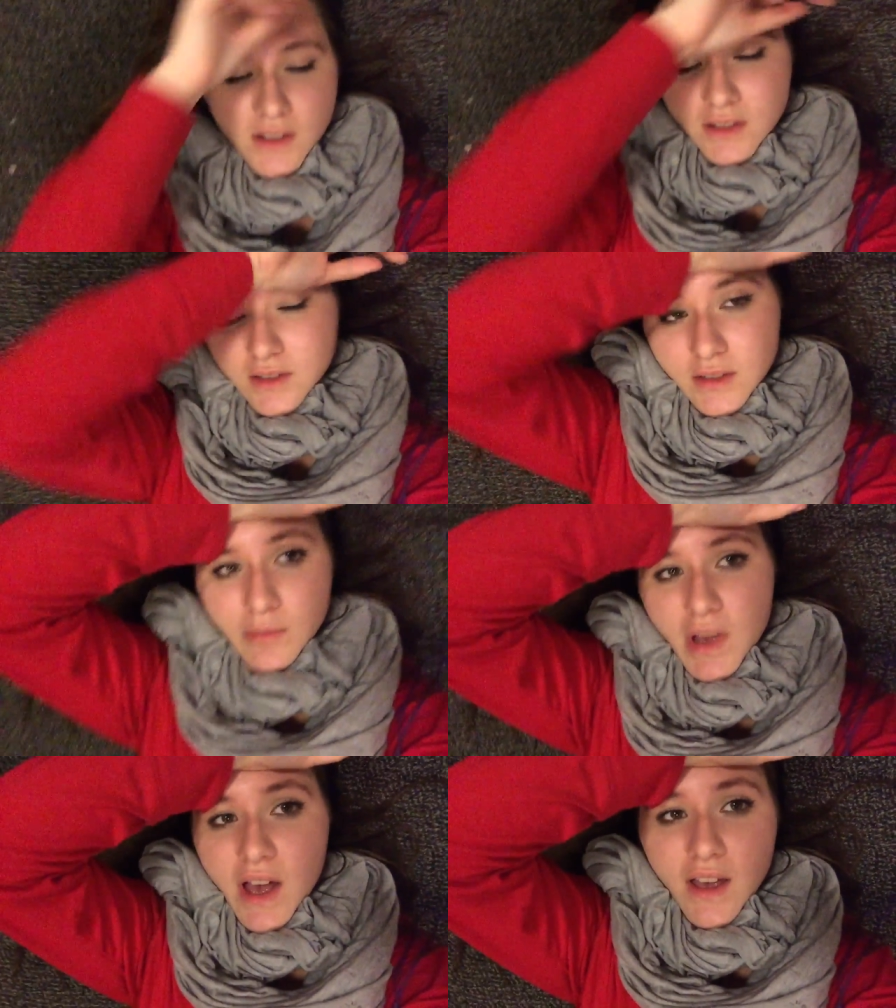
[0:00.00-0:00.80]

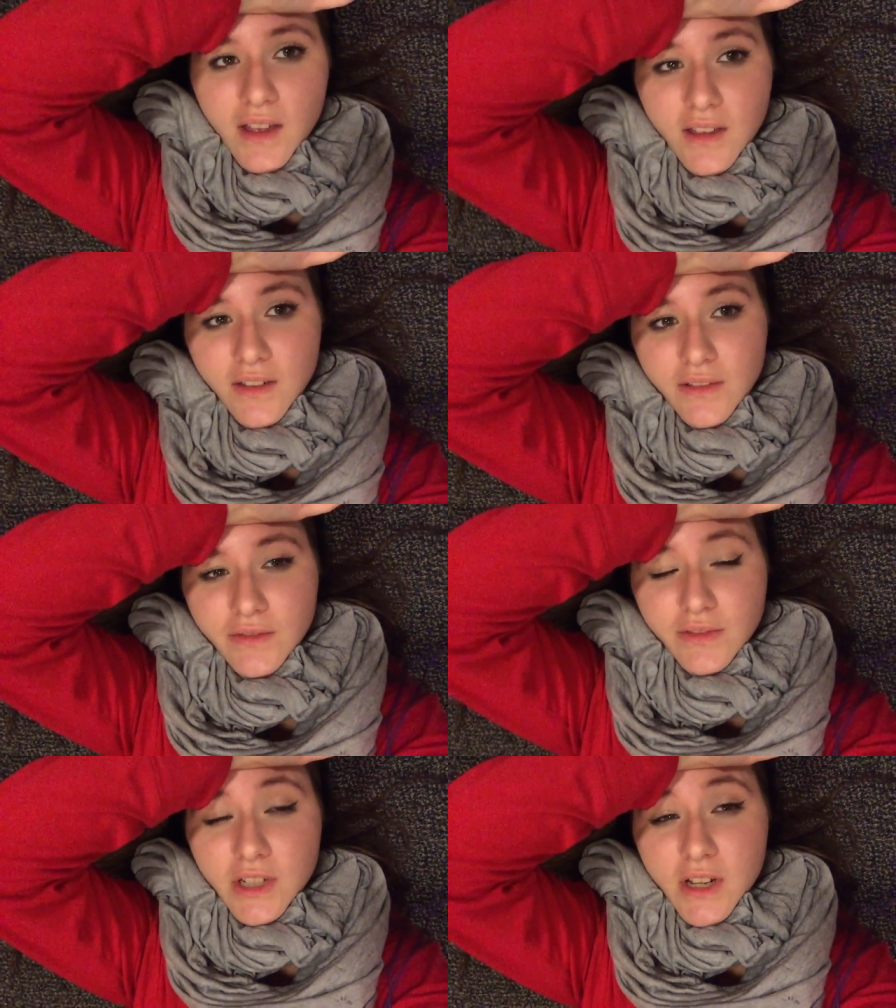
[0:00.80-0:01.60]
Um, I
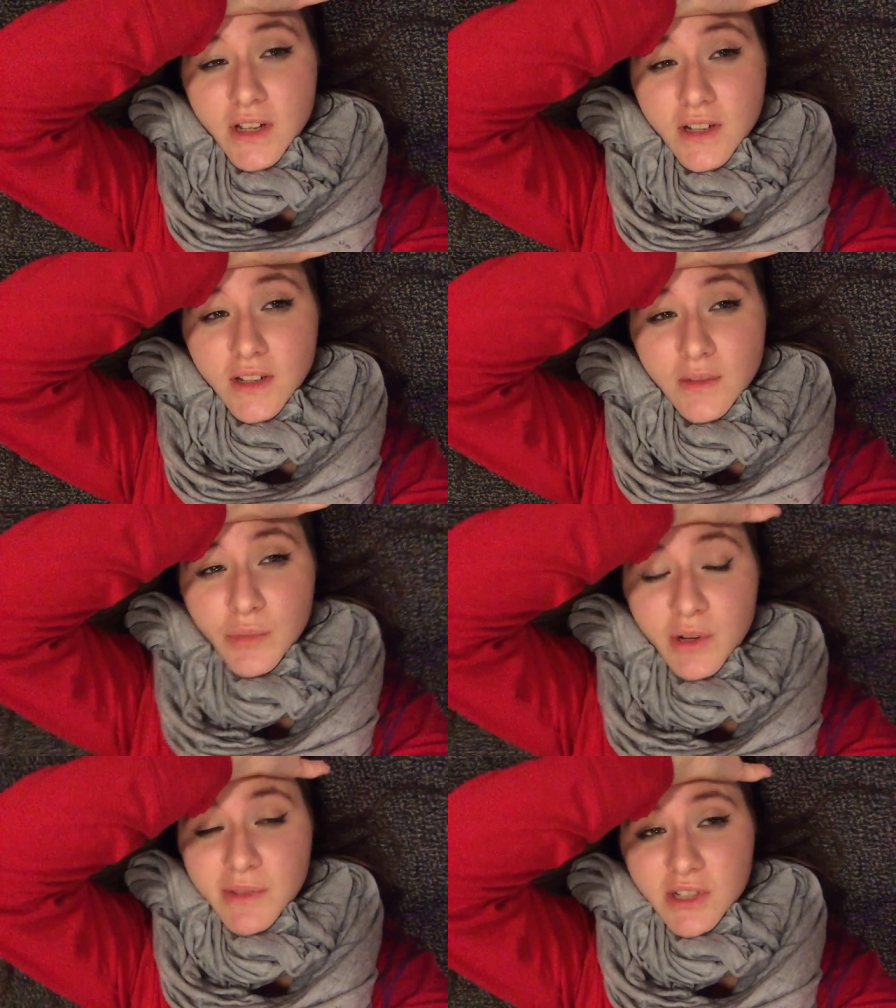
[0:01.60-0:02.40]
have done
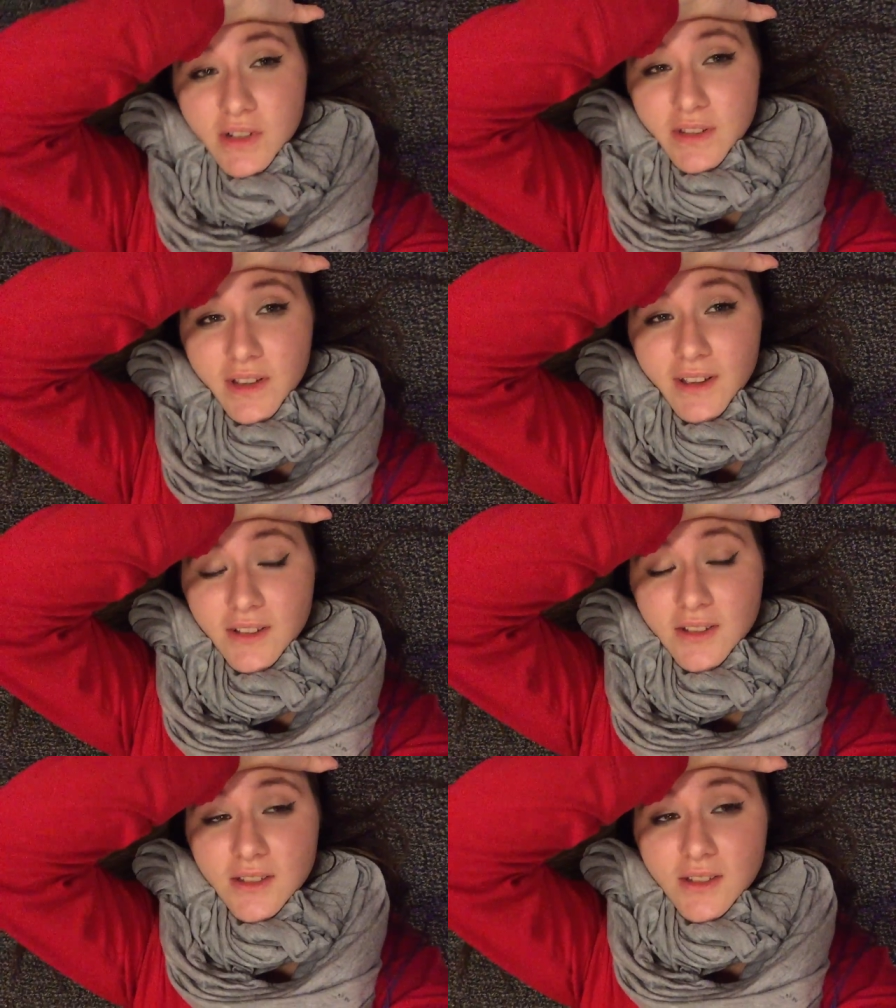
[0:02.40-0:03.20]
pretty much nothing
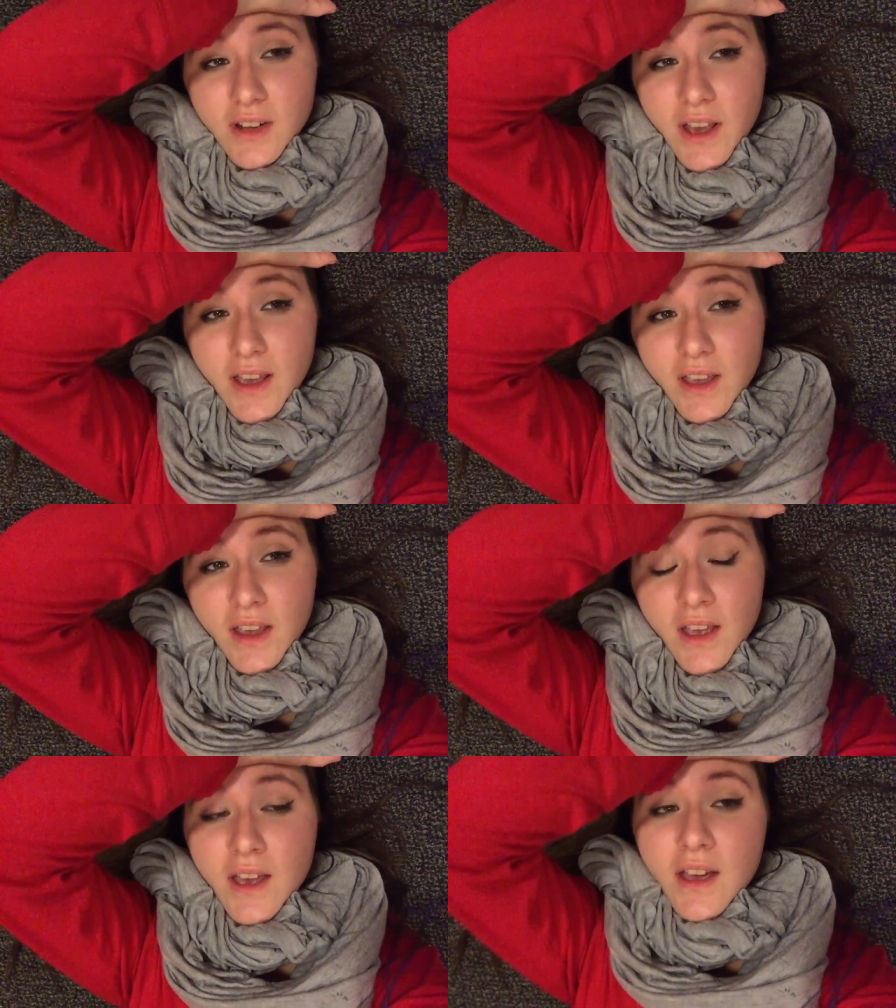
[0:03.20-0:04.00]
else
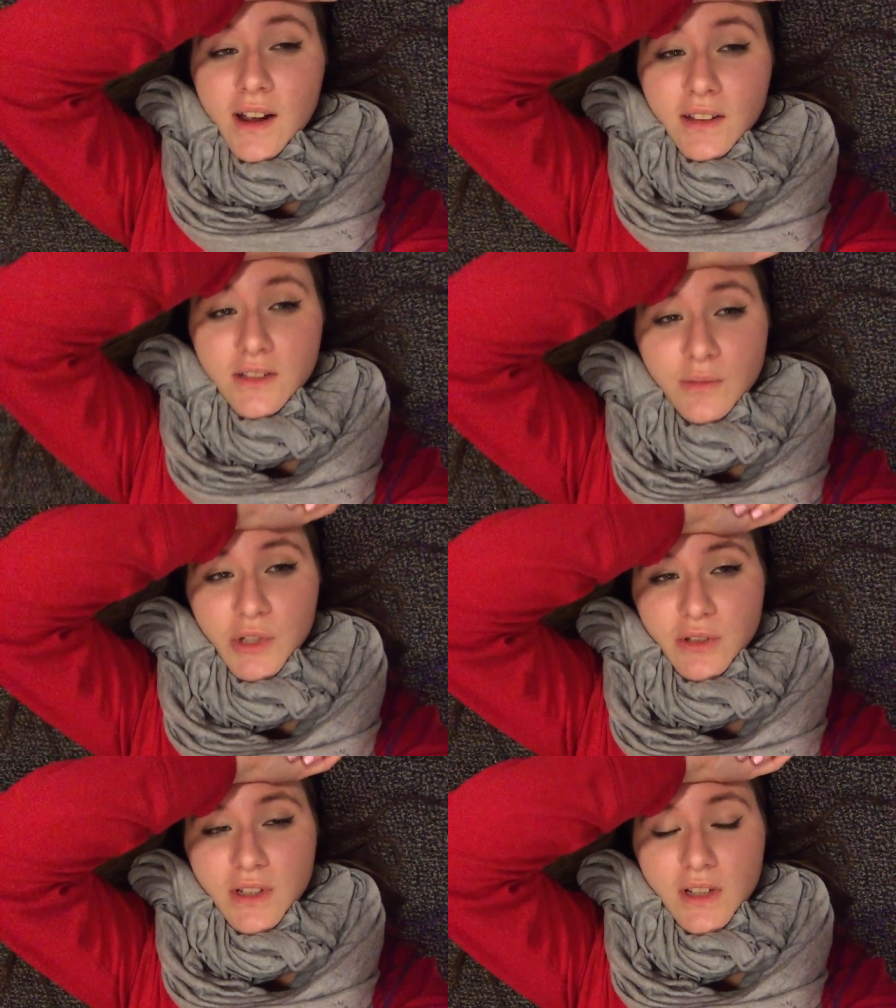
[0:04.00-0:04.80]
today. I
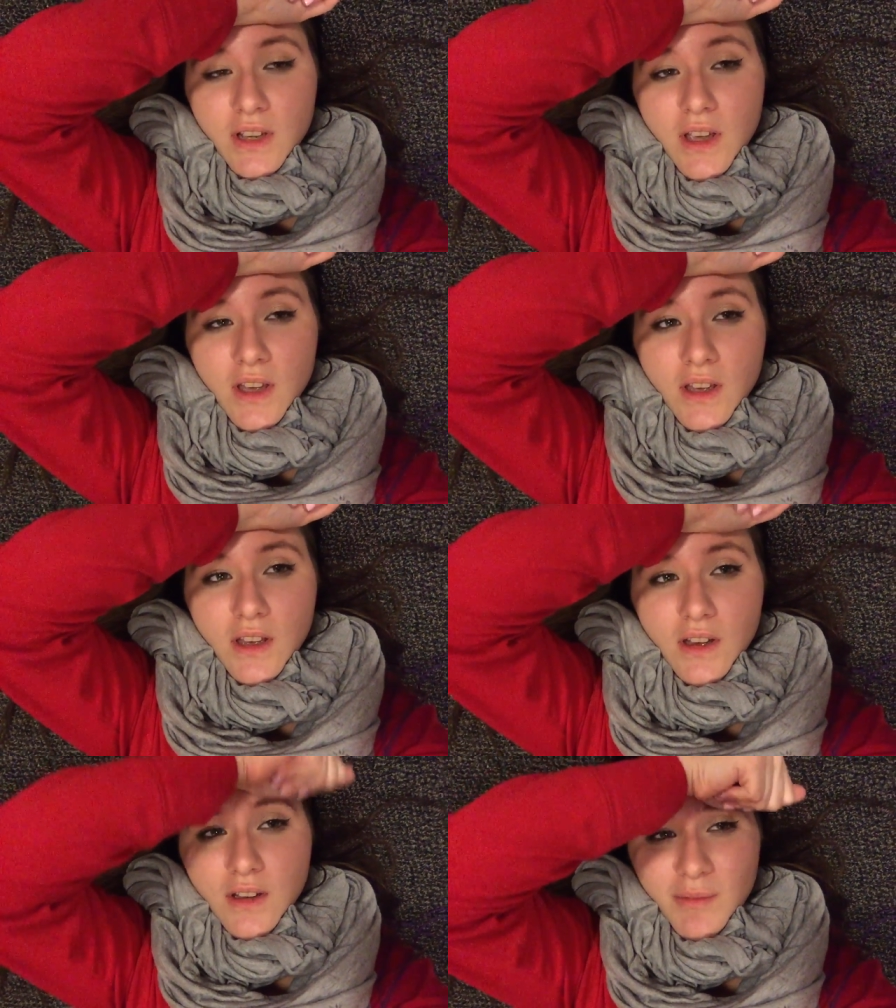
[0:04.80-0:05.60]
listened to music.
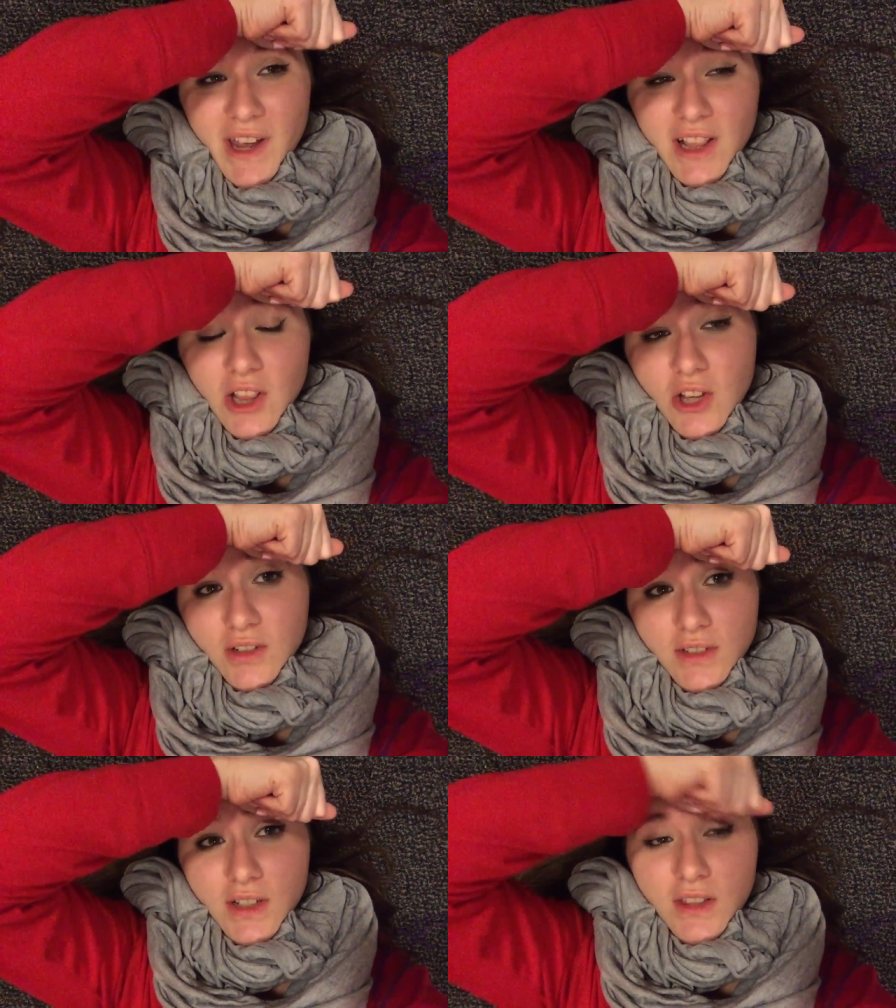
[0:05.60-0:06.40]
Um, I
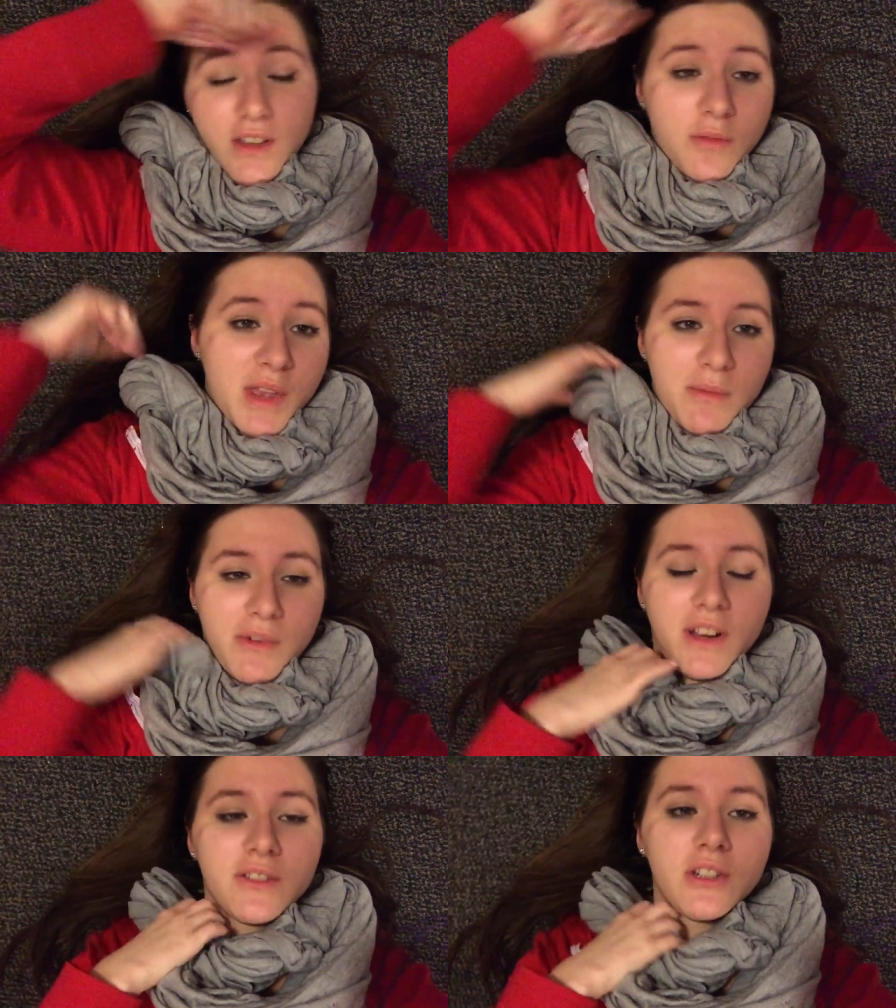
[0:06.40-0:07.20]
looked at the other
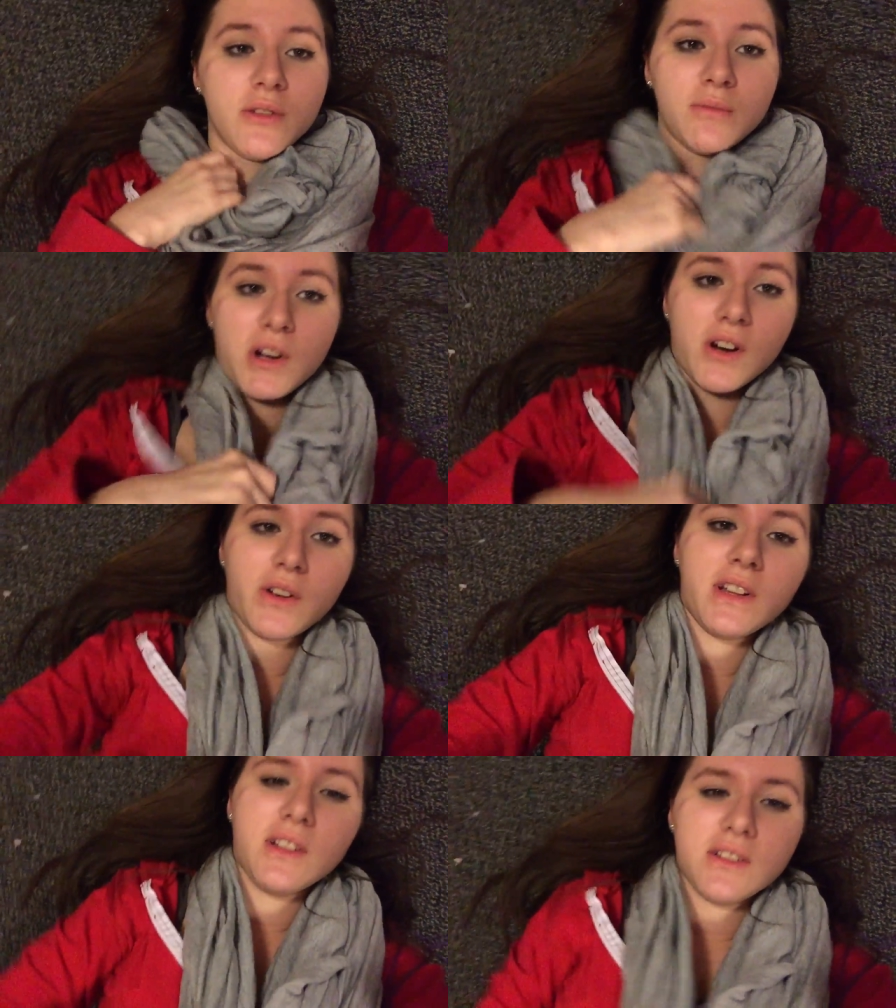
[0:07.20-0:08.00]
paper I have to do tomorrow,
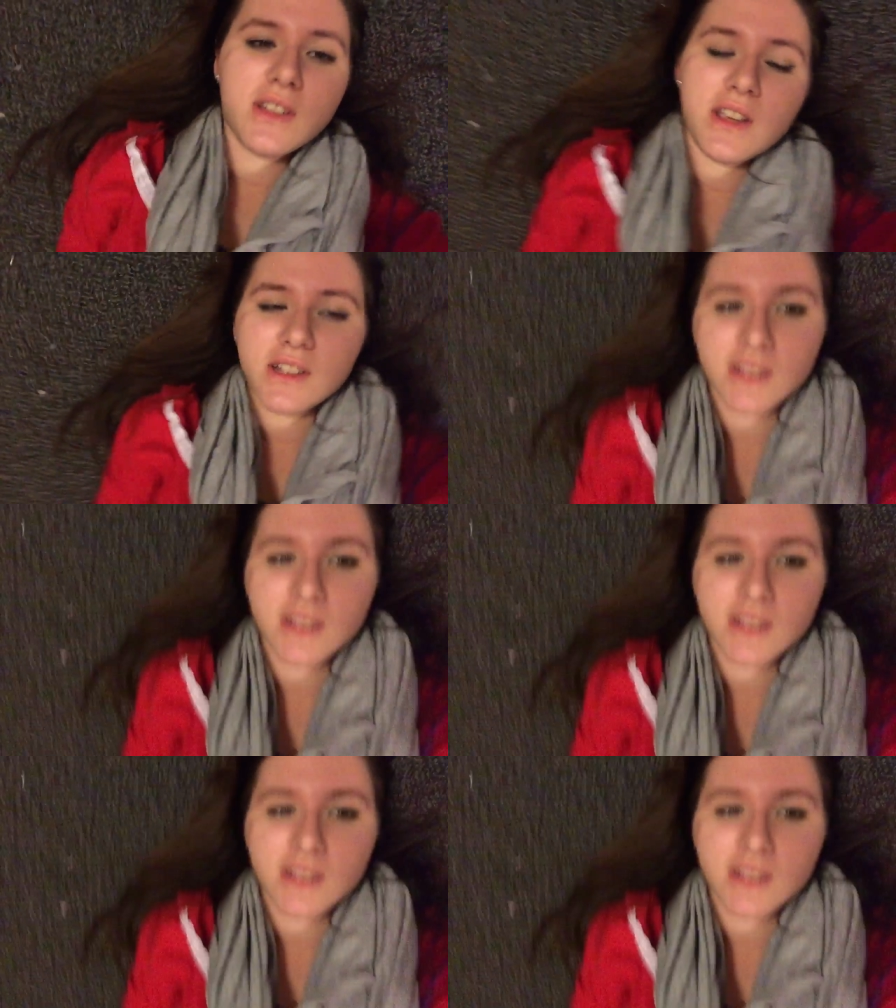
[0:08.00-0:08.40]
and it looks like